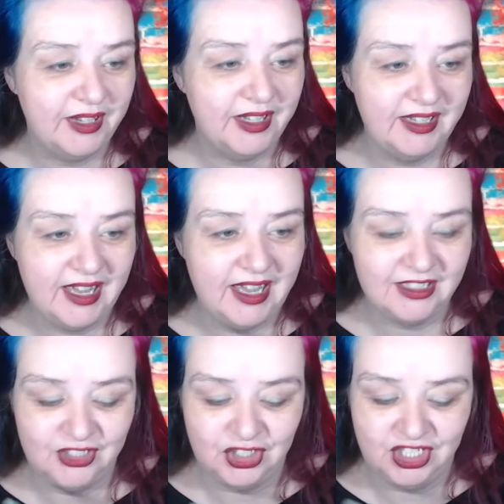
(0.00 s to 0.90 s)
in that
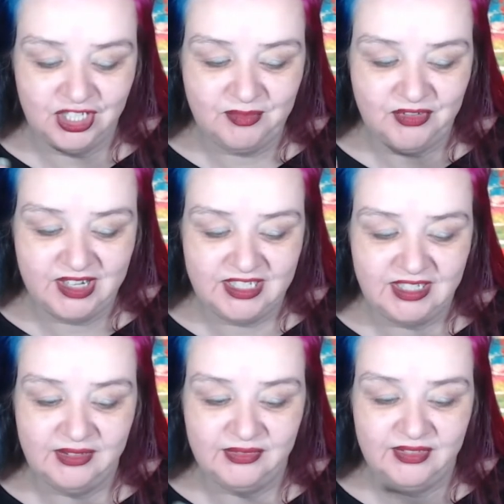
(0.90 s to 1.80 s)
shimmery
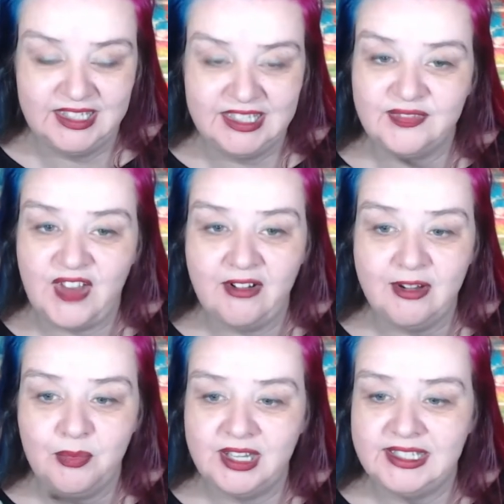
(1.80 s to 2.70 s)
stuff. It's very
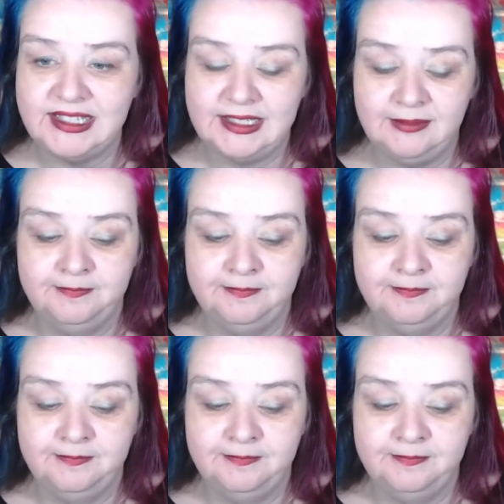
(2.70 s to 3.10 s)
pretty.